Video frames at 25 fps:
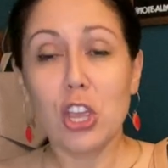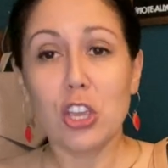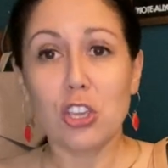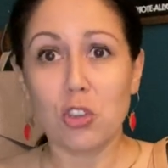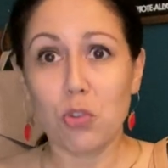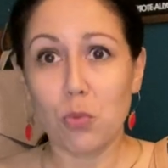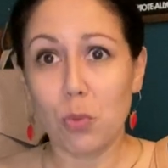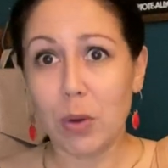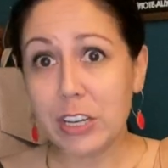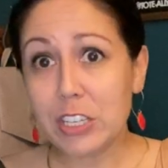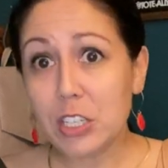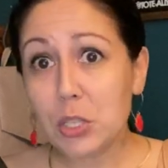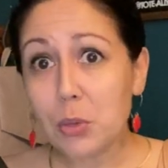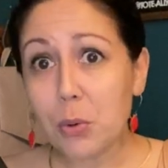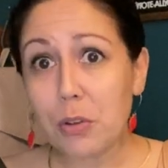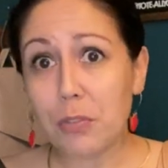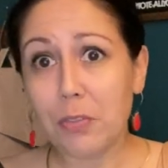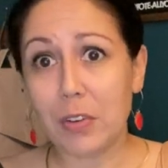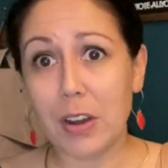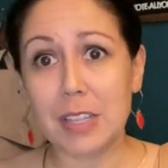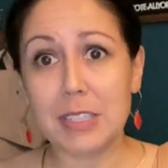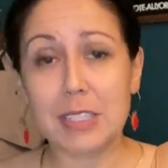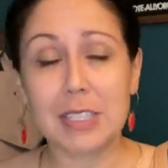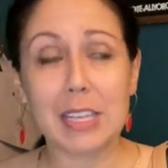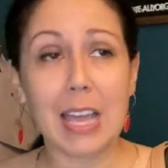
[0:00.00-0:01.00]
you run to a
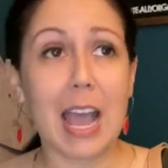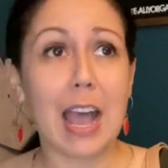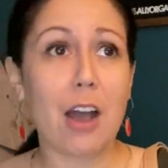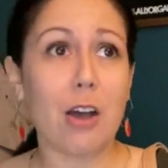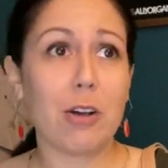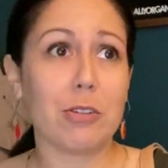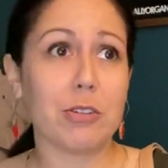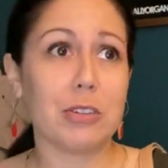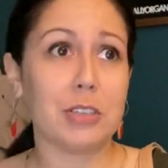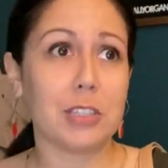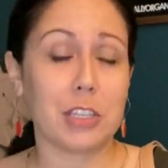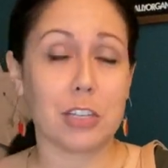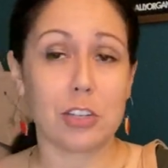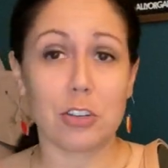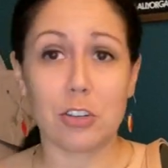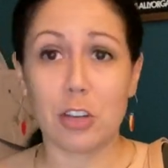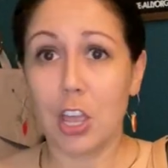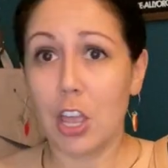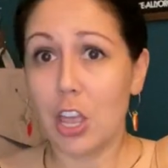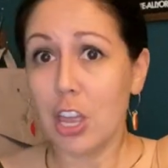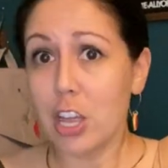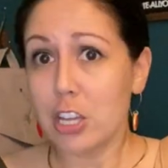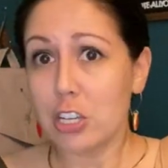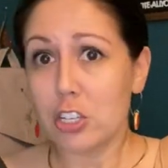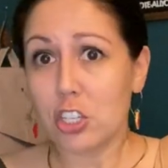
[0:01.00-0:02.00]
friend's house and
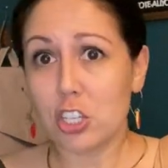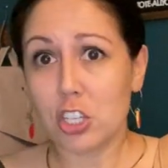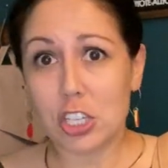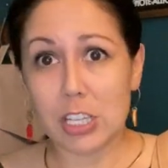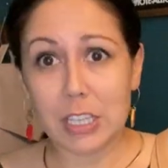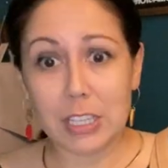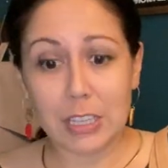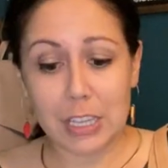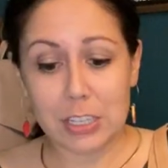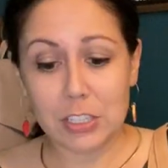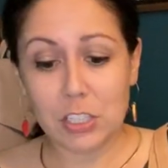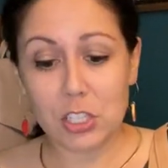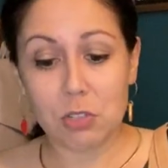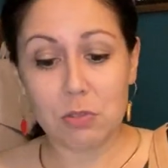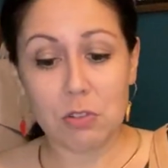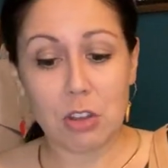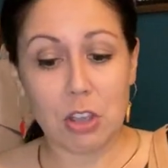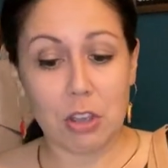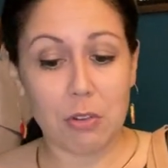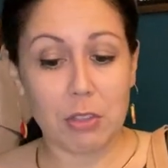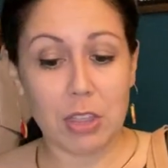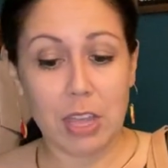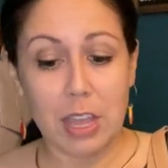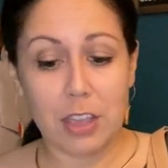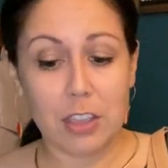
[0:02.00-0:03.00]
she lets you
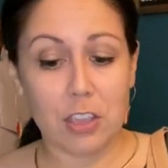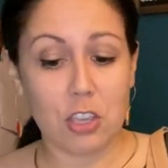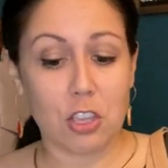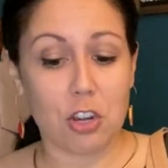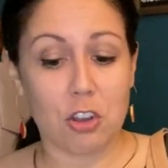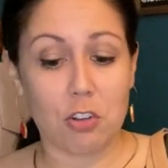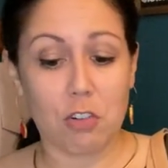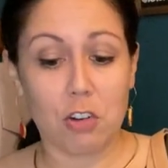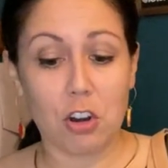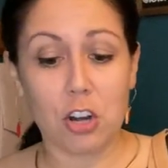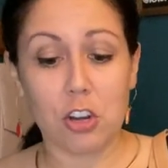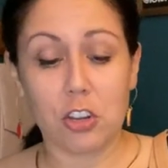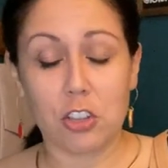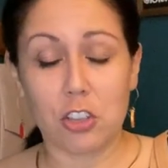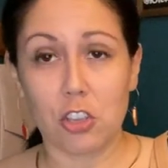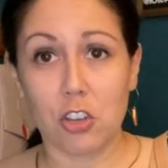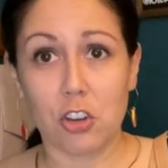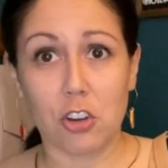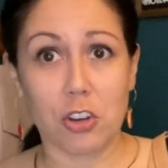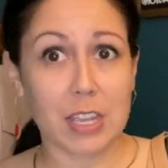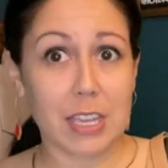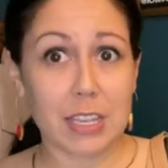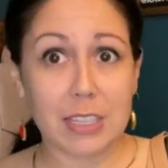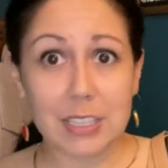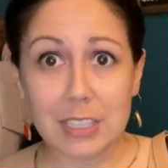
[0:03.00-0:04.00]
know that, you know,
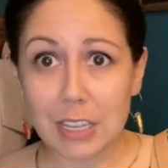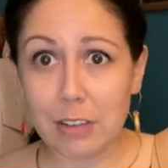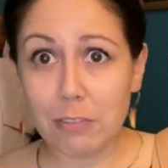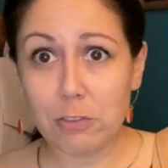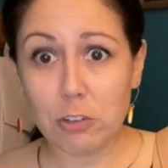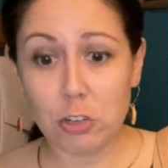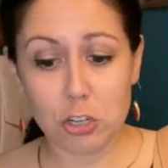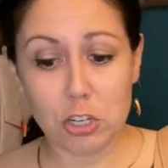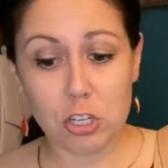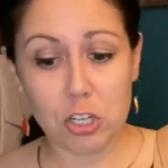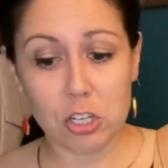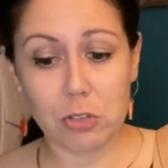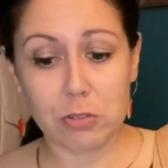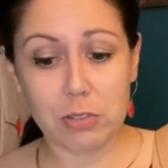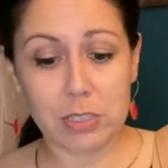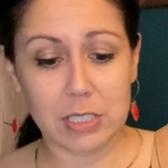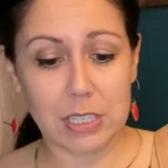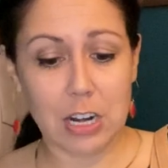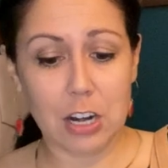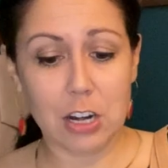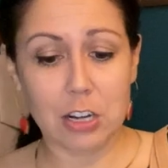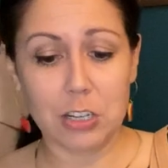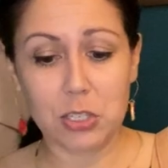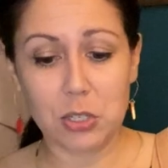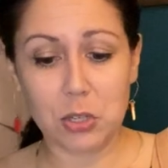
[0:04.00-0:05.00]
your kids left her shoes
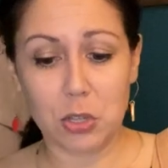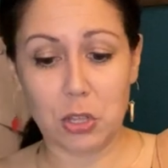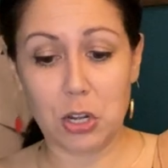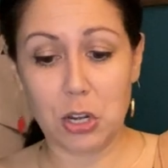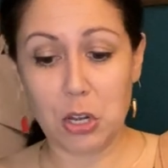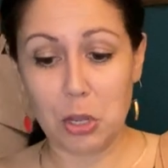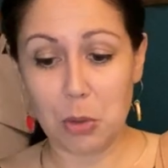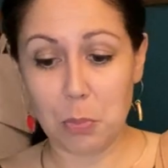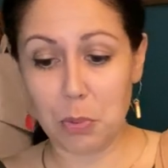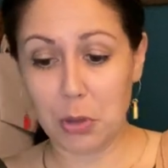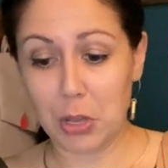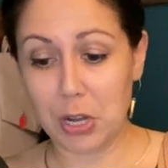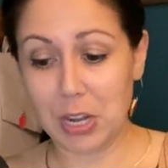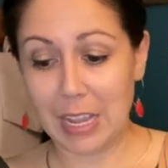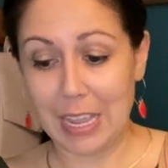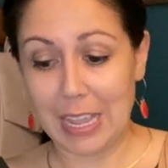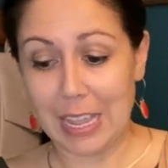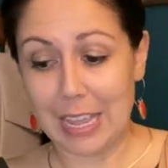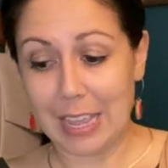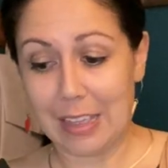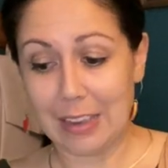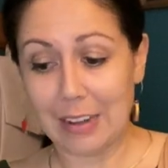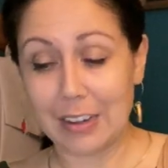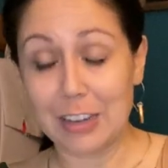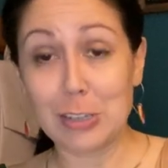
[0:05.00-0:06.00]
there. And so then you can put it
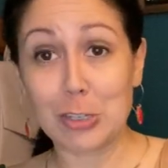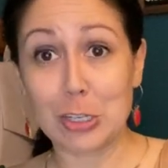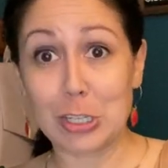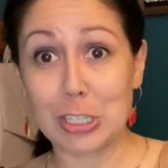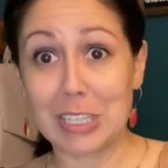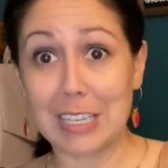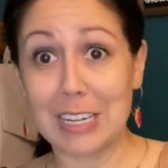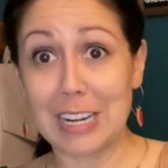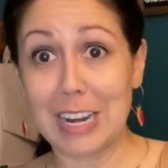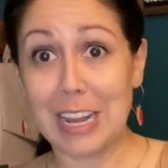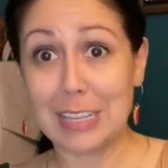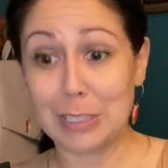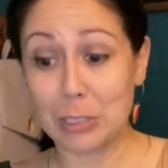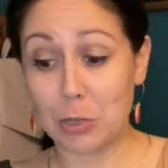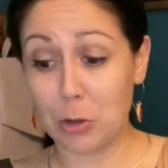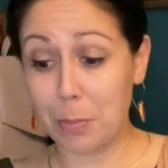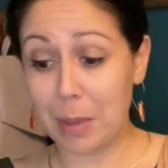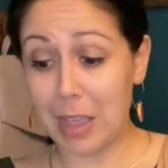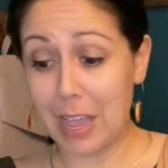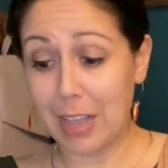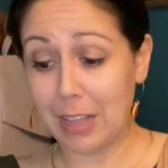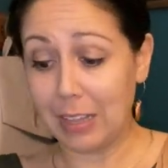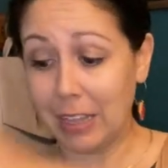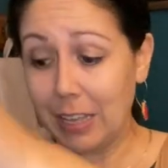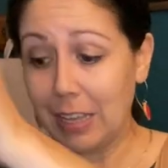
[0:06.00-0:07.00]
in just a nice little
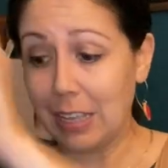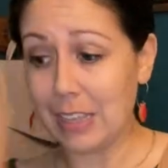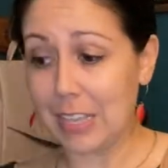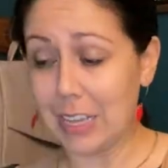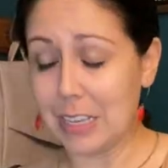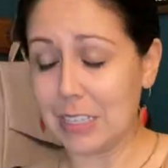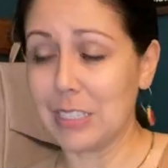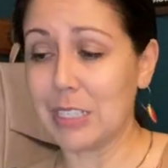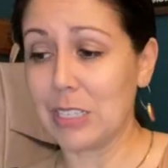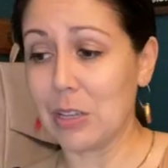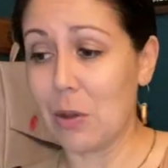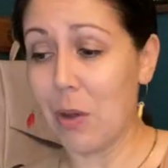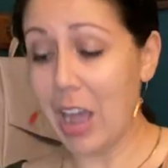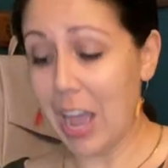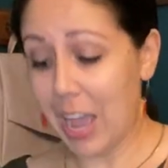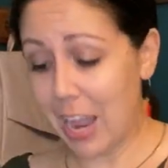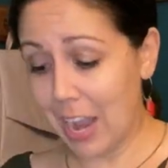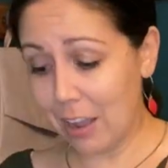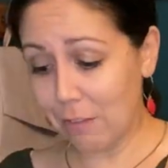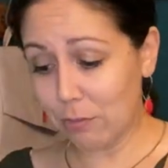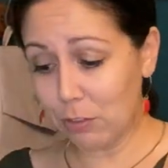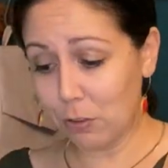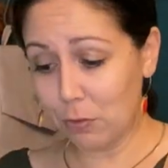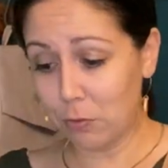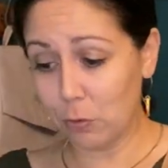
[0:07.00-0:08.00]
bag like this. So I
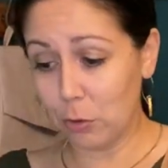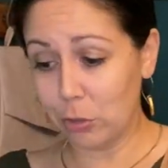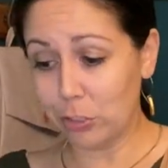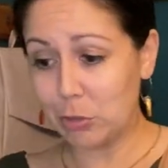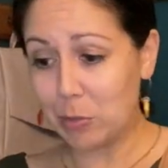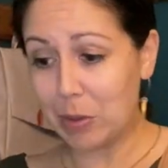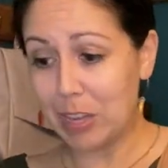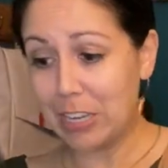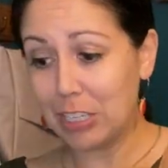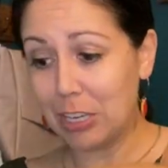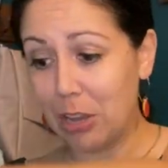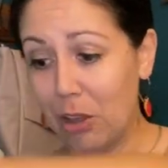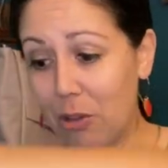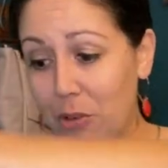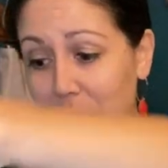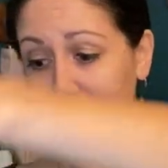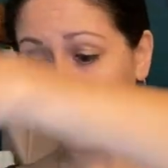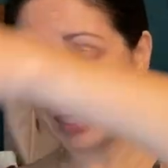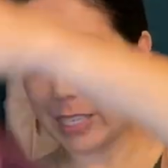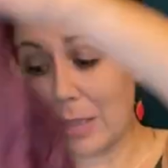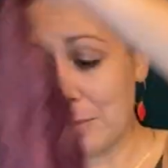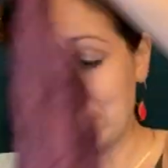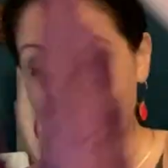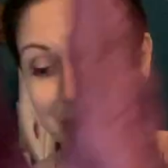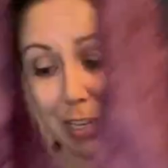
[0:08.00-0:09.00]
have the foldaway tote.
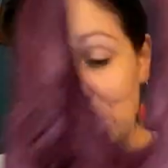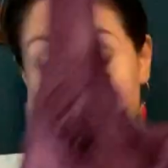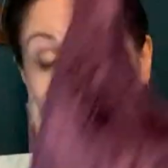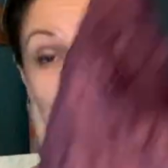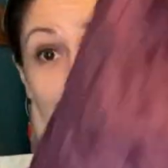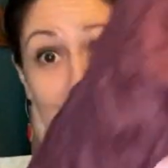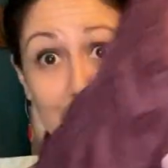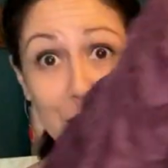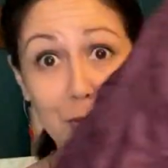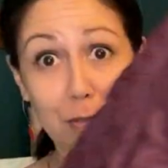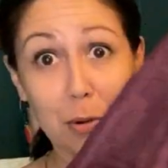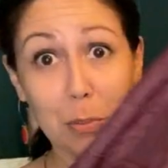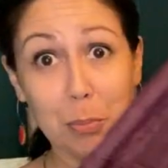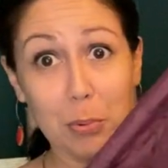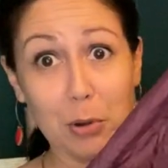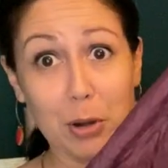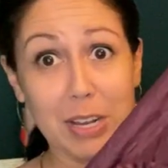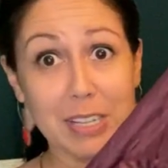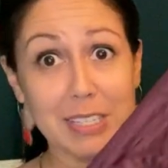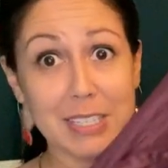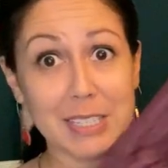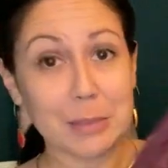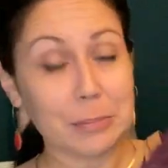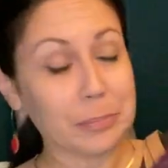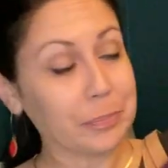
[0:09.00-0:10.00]
This comes in a few different
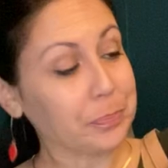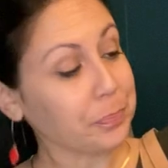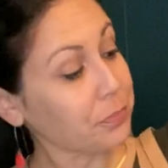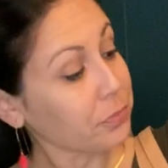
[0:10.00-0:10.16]
prints.